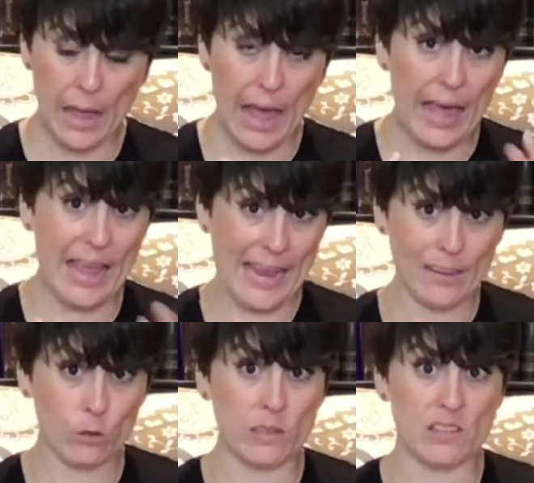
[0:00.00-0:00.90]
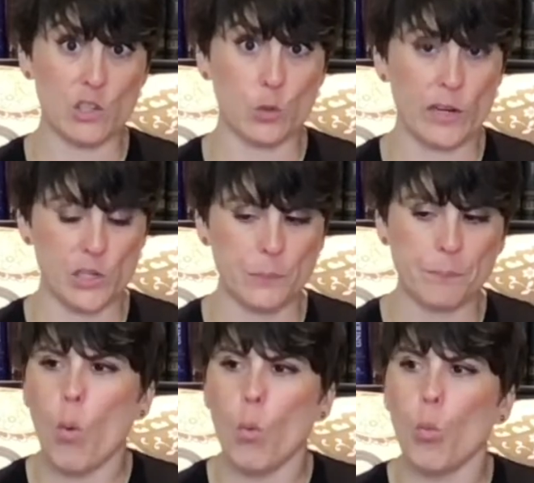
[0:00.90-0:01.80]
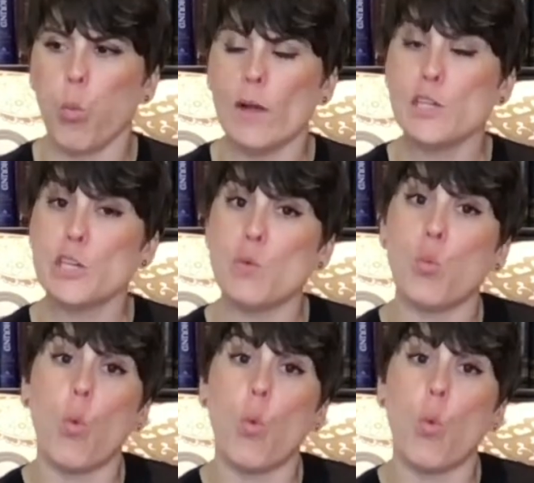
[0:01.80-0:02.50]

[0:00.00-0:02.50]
handled the situation. What she